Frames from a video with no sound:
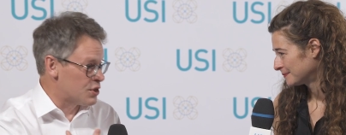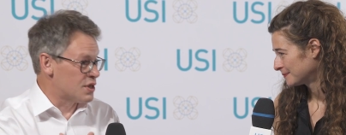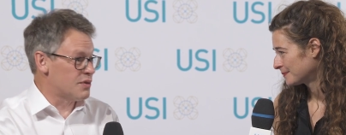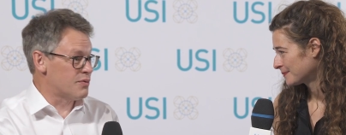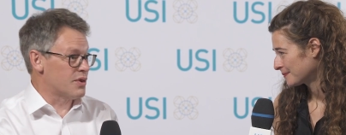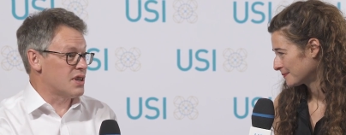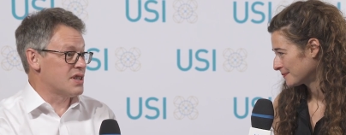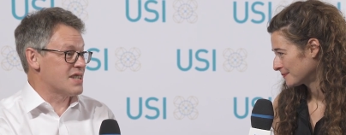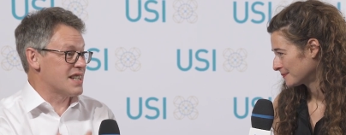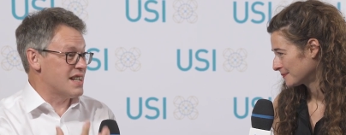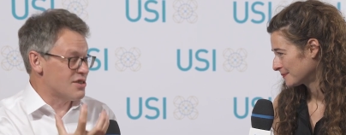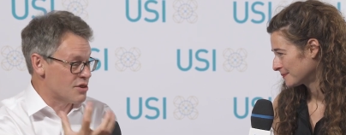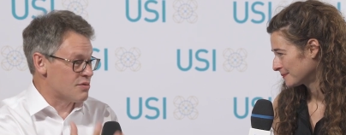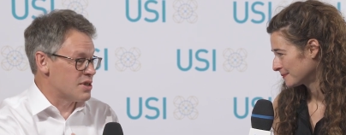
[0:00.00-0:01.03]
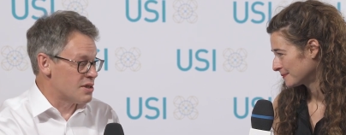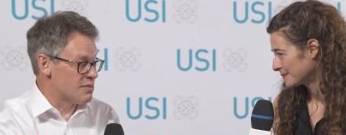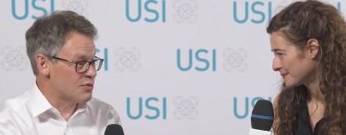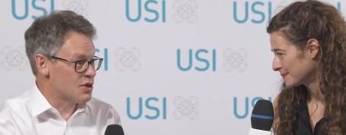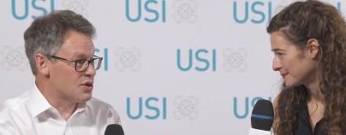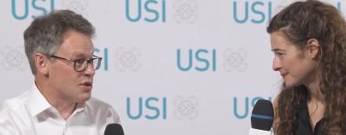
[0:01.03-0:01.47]
Speaker 1: to devise an
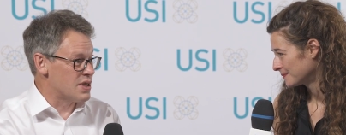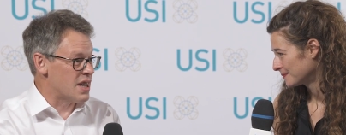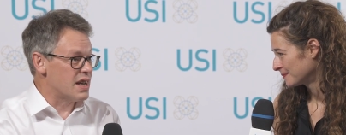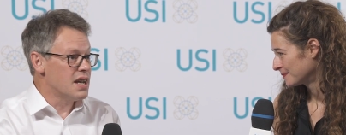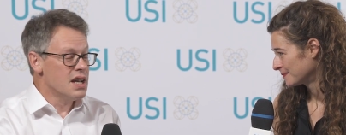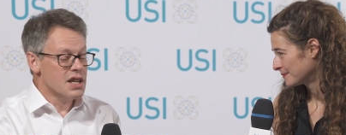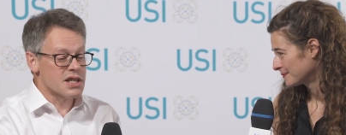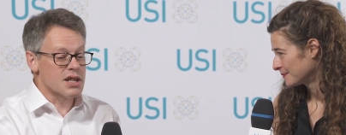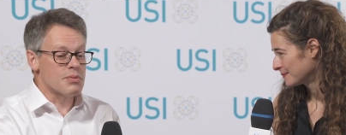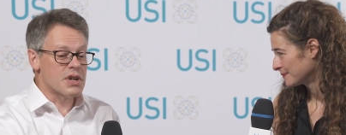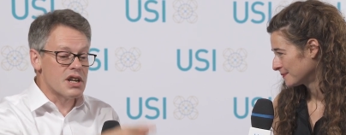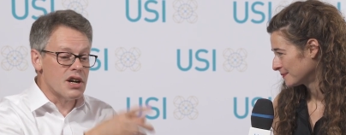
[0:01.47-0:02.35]
algorithm to do that. So we